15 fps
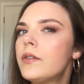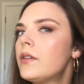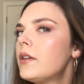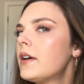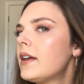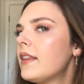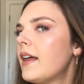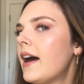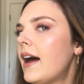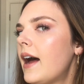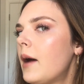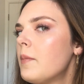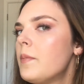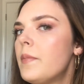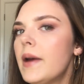Look at that.
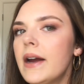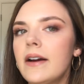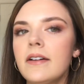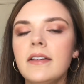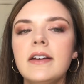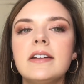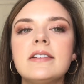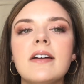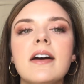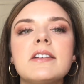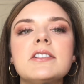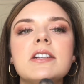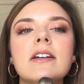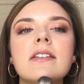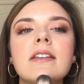I'm barely
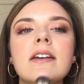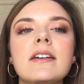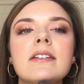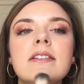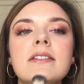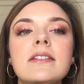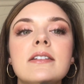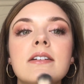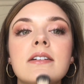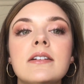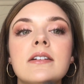touching this.